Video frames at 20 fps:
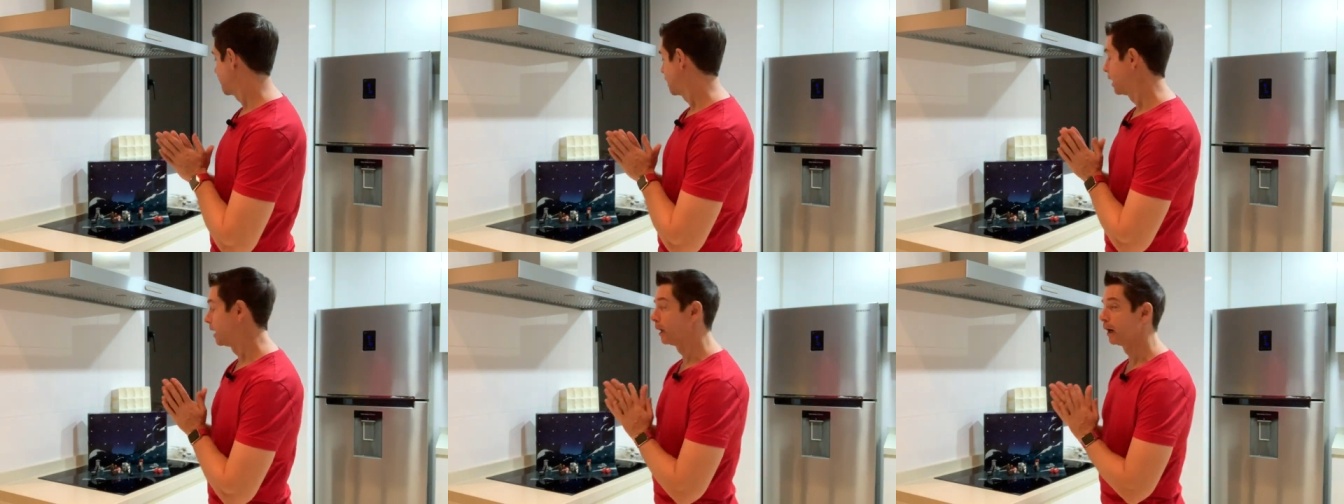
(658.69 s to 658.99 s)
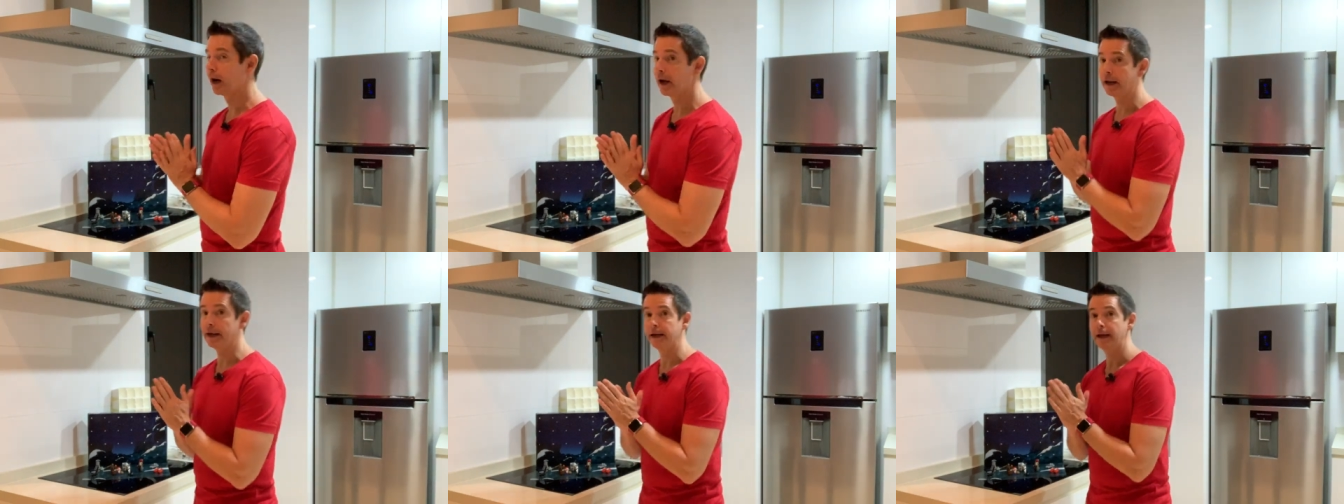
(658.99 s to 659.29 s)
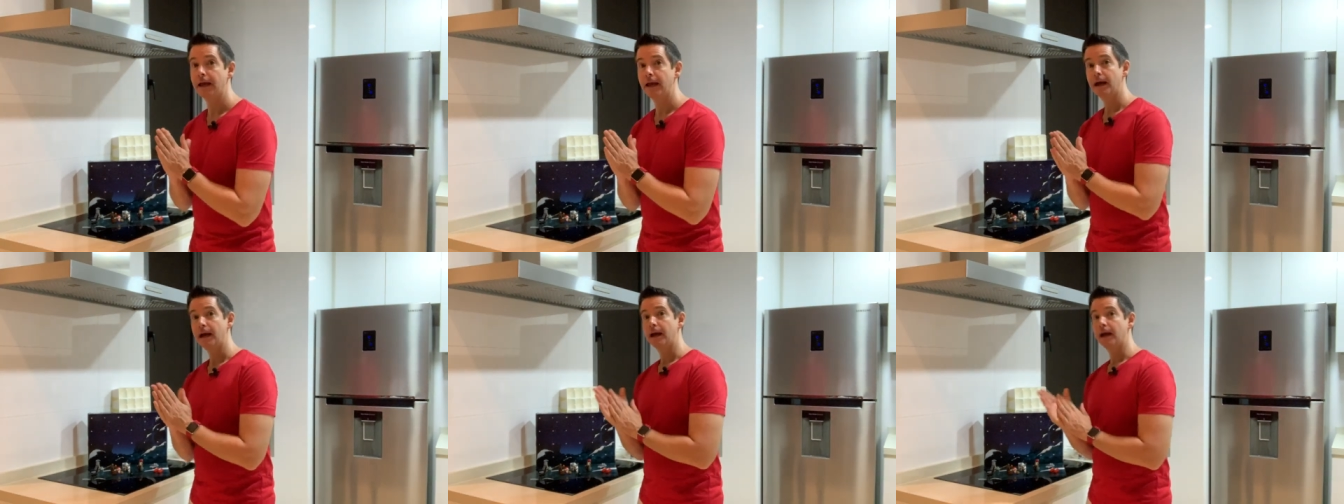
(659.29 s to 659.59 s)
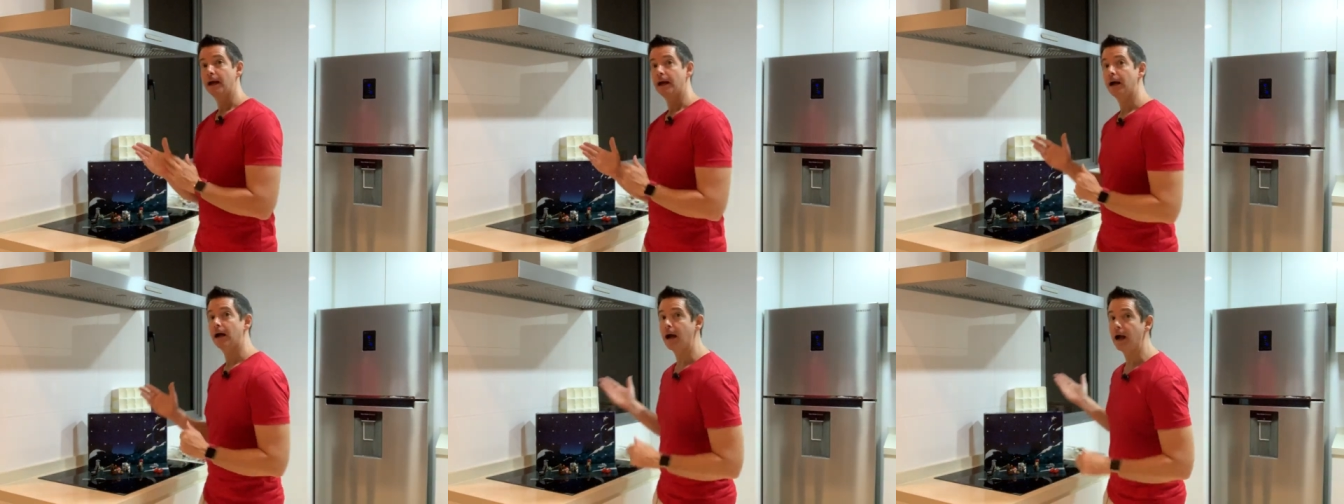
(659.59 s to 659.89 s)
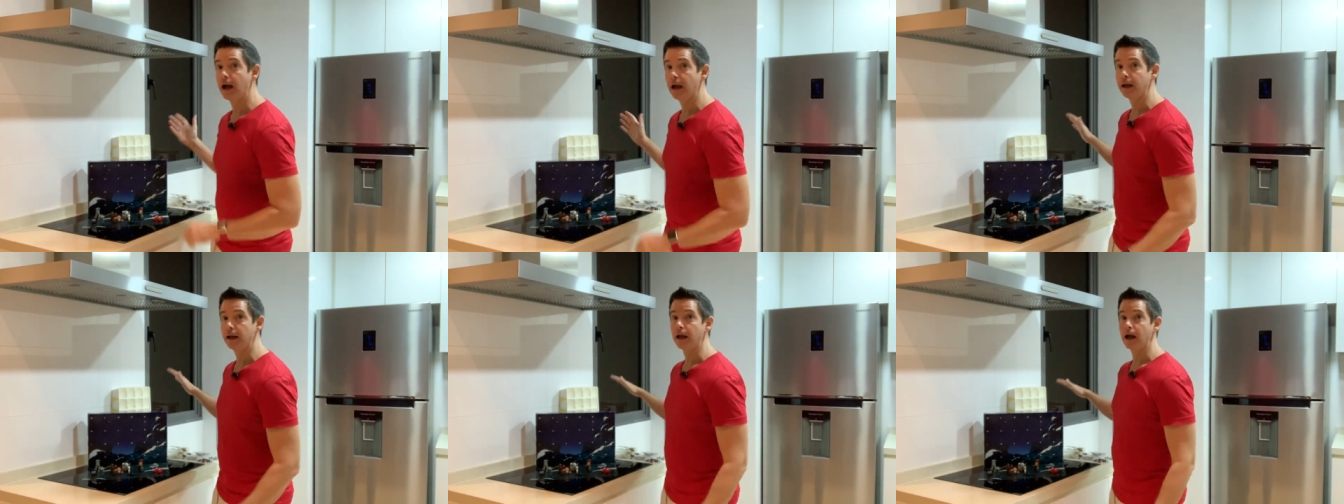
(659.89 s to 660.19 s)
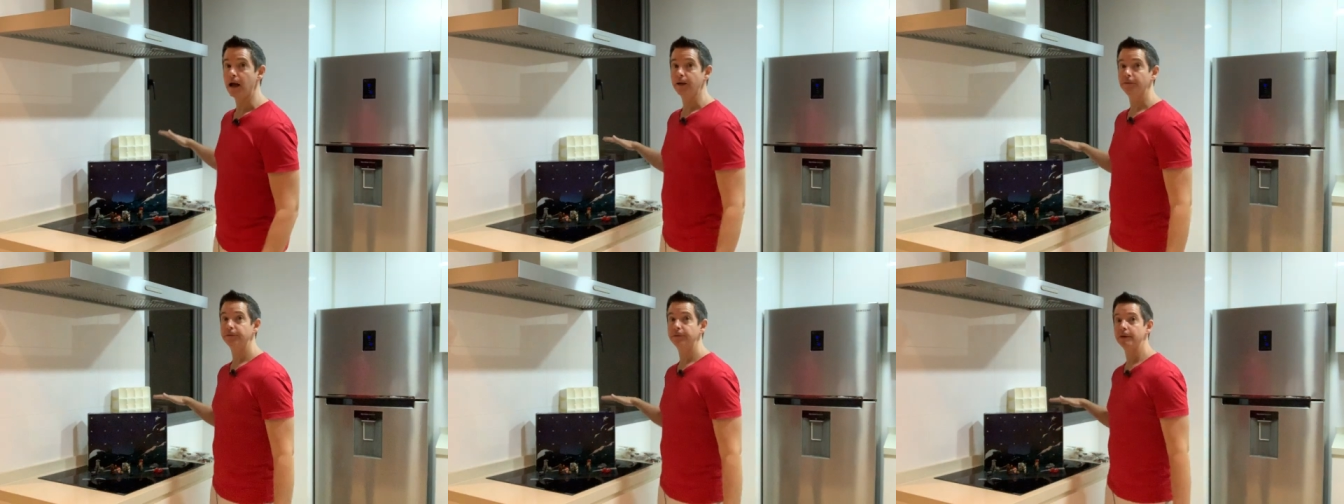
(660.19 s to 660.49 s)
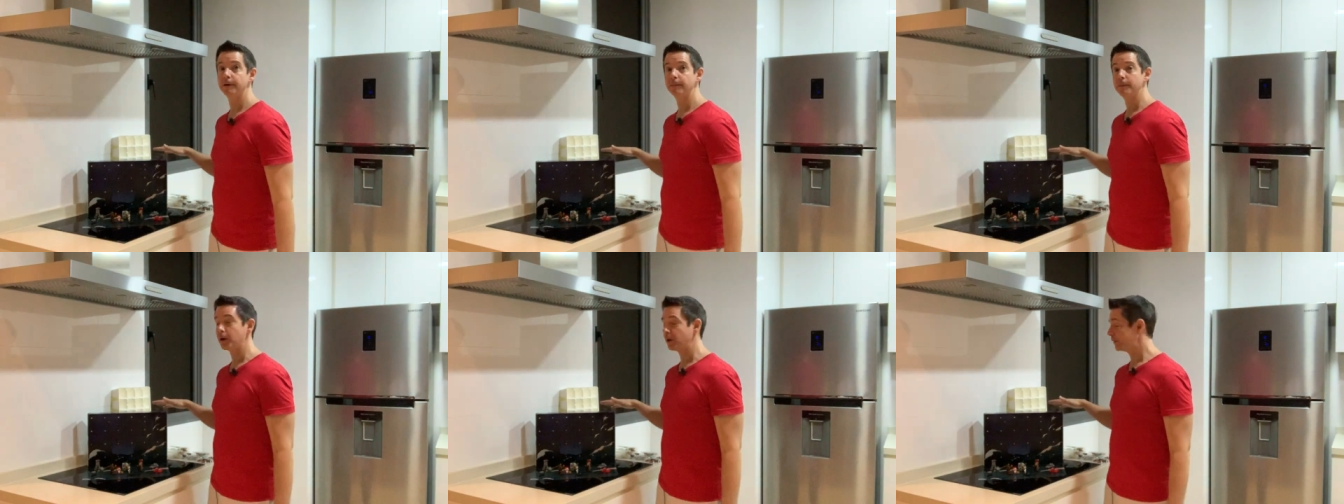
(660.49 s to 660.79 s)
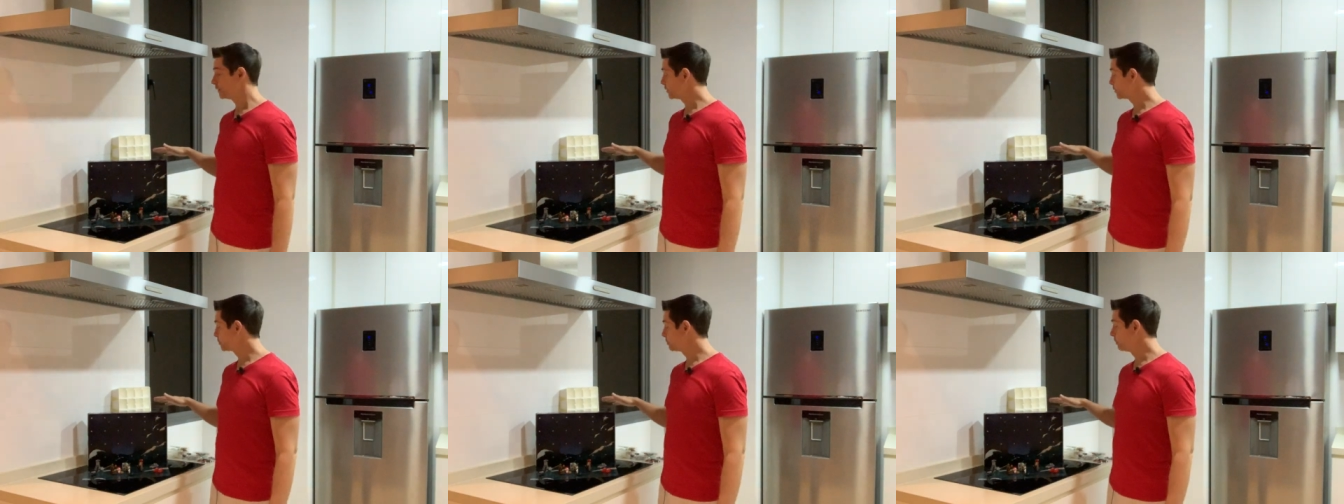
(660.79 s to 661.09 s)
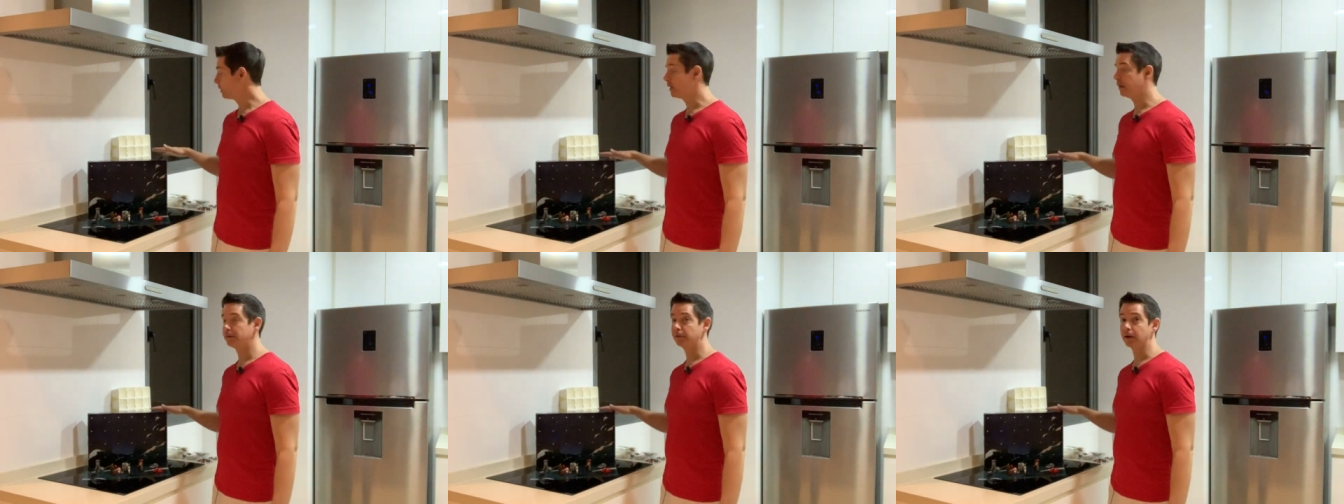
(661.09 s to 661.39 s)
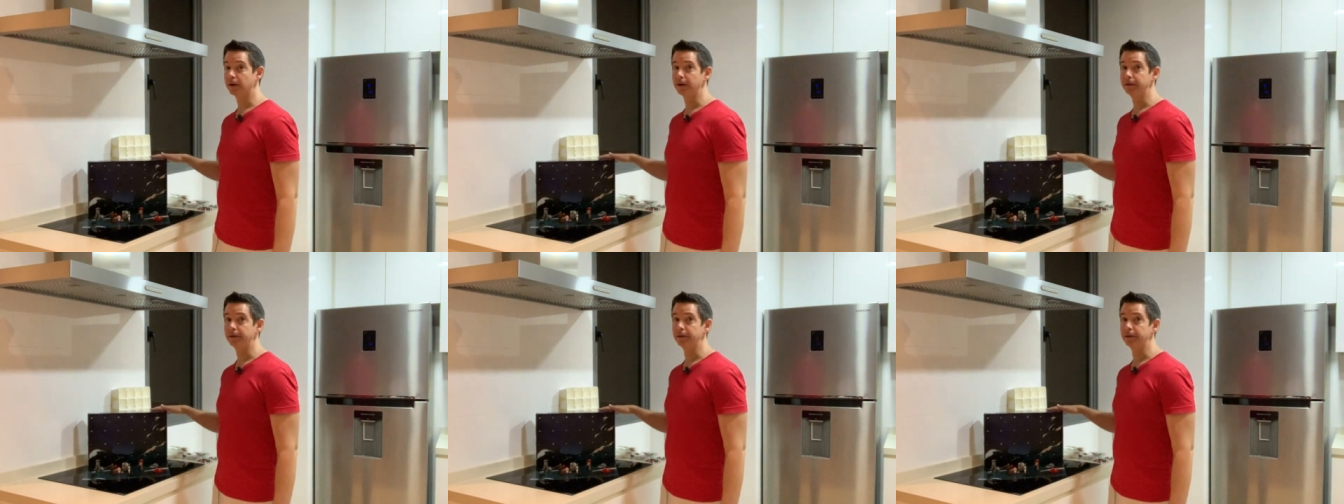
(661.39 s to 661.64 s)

All right, I have them on display right